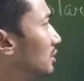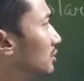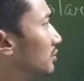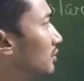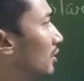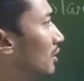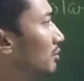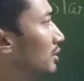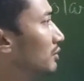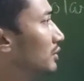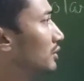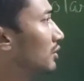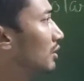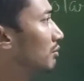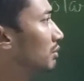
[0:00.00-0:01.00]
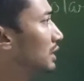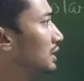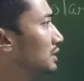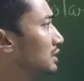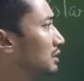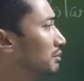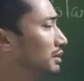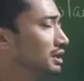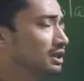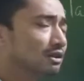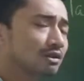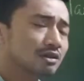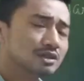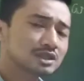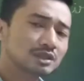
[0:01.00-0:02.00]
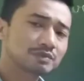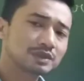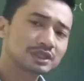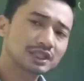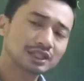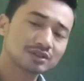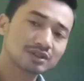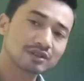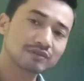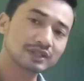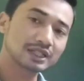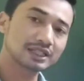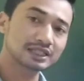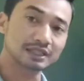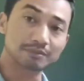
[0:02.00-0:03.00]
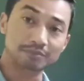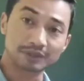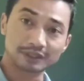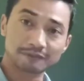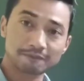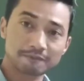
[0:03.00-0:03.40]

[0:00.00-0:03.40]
form of a complex number. The concept is actually very simple.